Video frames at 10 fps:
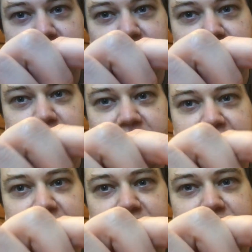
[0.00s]
a little bit
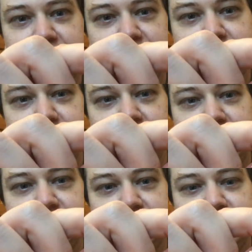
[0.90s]
of area you're
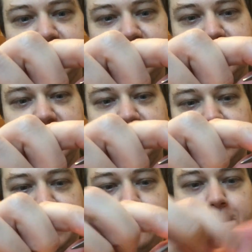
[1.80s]
not
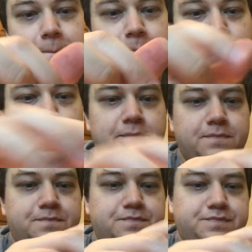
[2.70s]
covering.
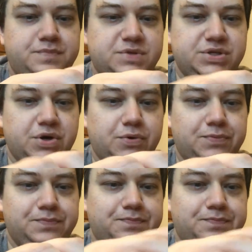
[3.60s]
So